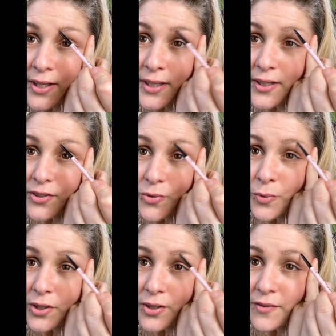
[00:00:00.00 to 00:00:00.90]
is you
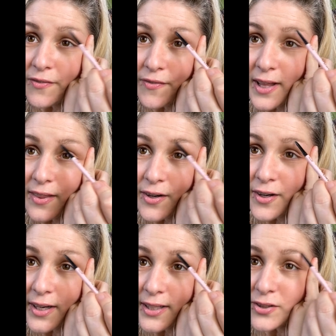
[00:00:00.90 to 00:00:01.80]
want to feather
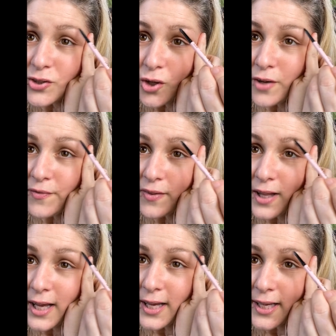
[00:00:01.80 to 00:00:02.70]
a soft
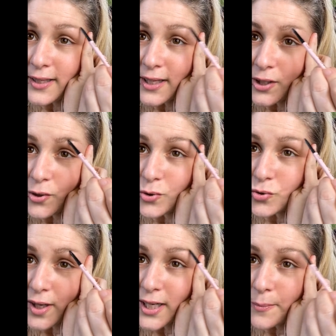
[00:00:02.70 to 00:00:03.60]
line that goes
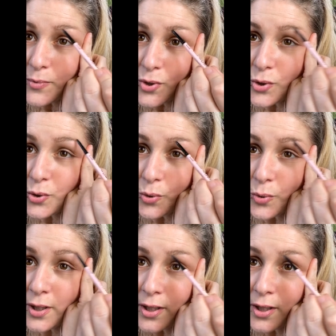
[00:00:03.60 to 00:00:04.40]
right up to